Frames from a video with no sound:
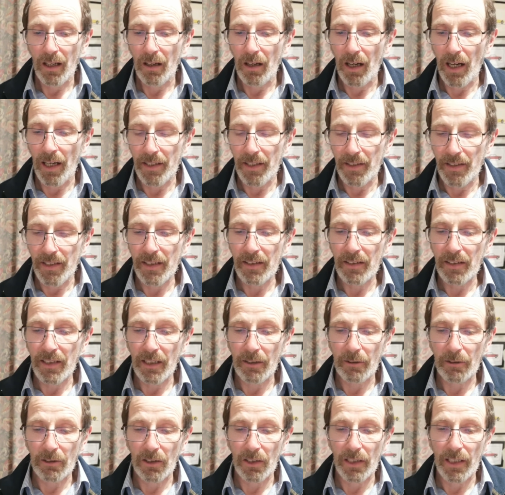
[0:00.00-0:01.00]
Ideally,
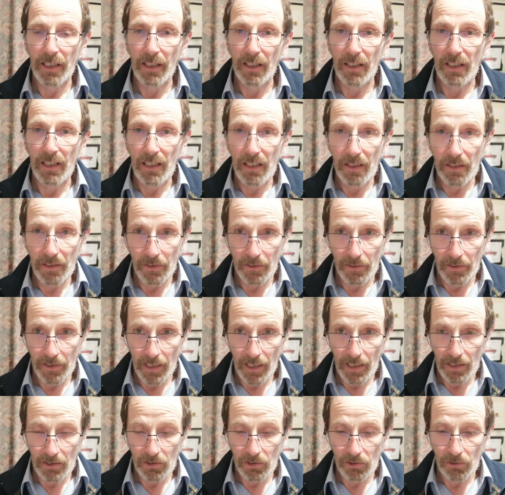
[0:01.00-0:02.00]
I would like an
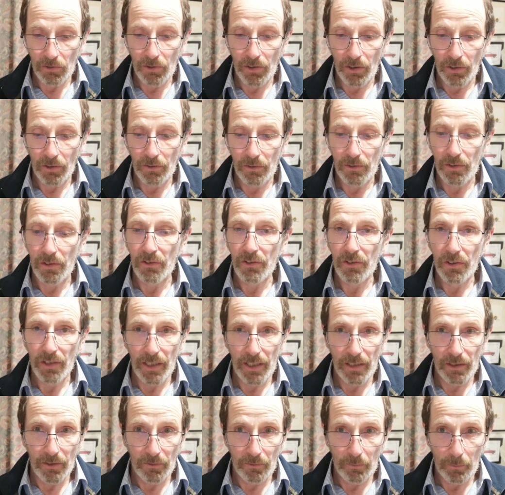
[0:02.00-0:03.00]
Ethernet socket on the
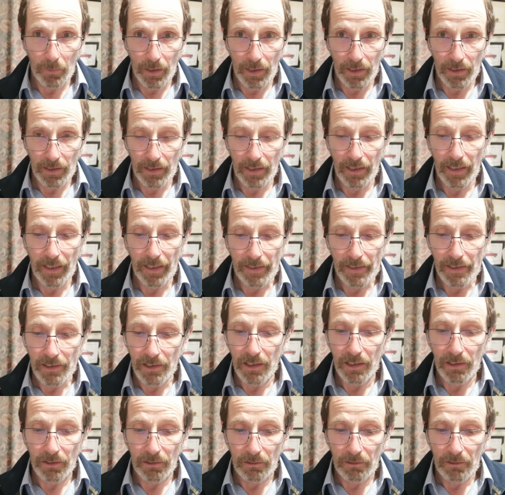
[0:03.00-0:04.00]
side of my Tacx
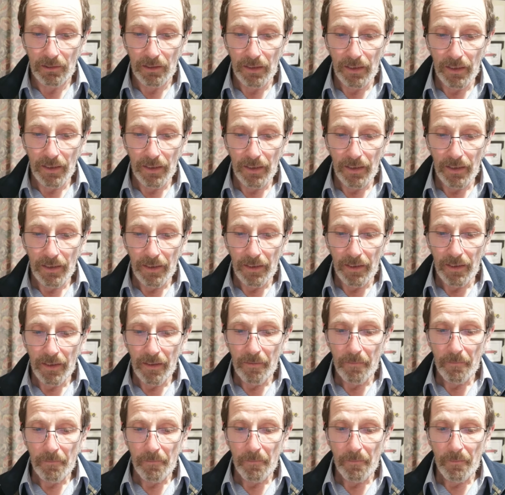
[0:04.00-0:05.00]
Neo.
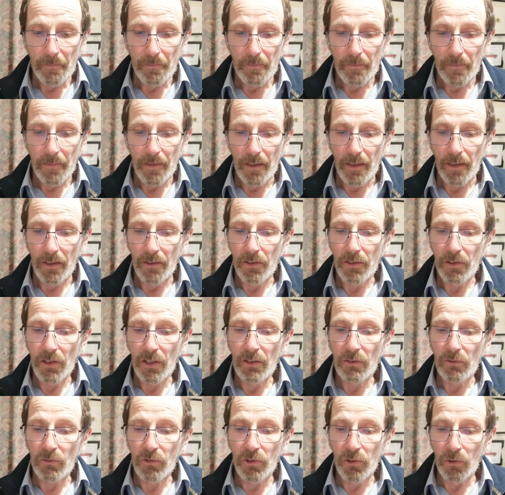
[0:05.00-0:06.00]
The
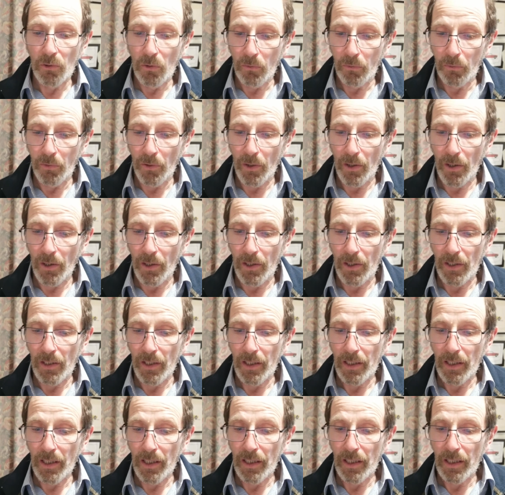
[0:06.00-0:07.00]
result so far
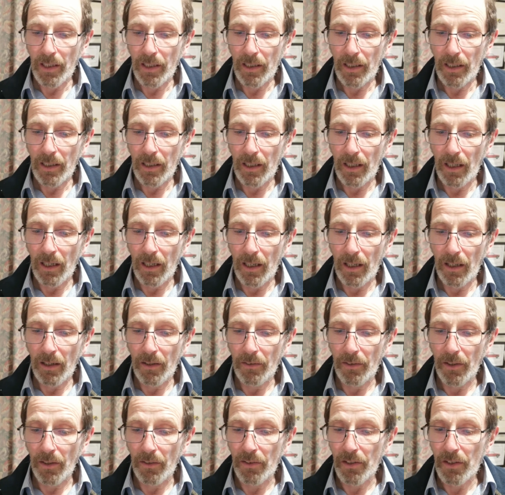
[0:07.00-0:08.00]

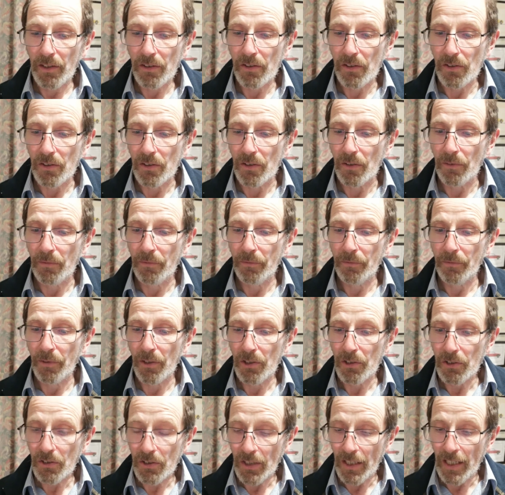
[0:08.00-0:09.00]
that this is the
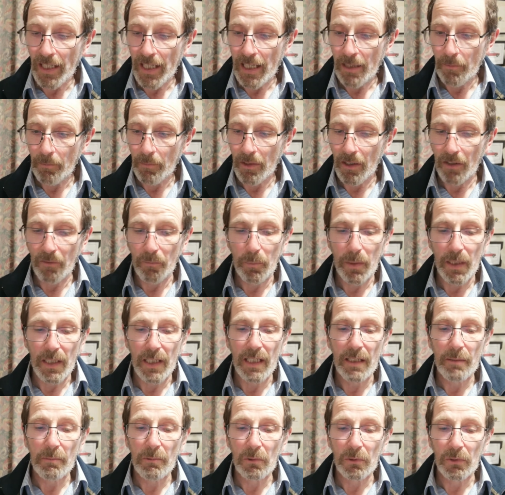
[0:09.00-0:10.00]
first time I've been
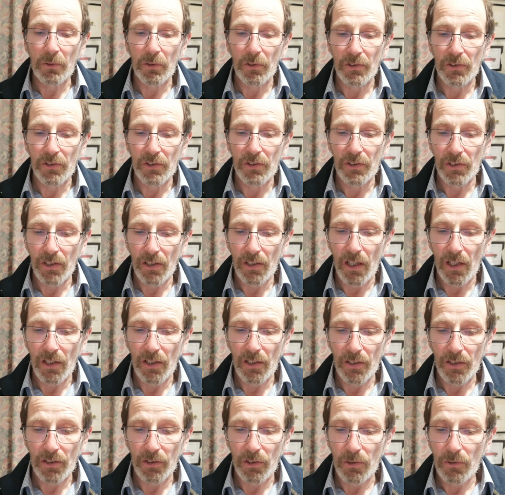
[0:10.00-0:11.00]
able to start
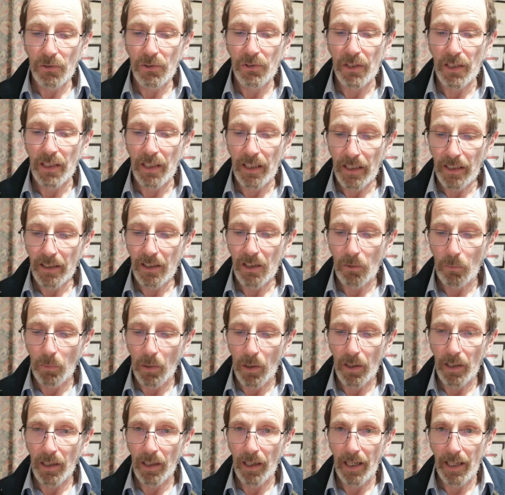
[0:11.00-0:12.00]
using
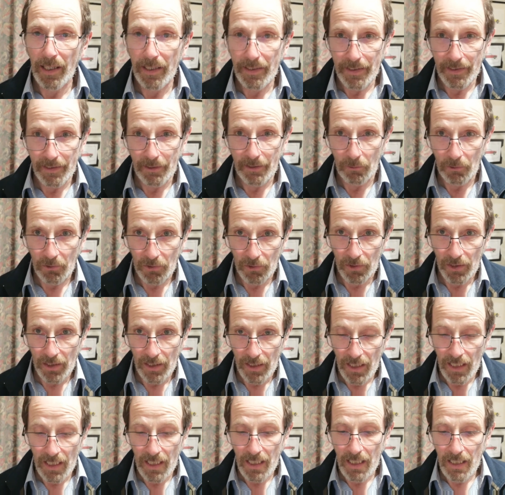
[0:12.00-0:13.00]
Kinomap as it was
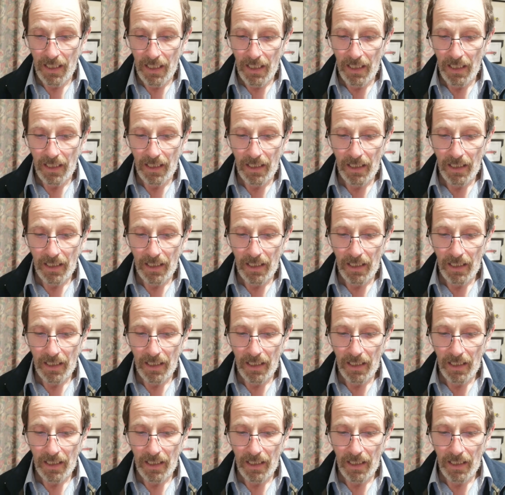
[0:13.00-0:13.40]
intended.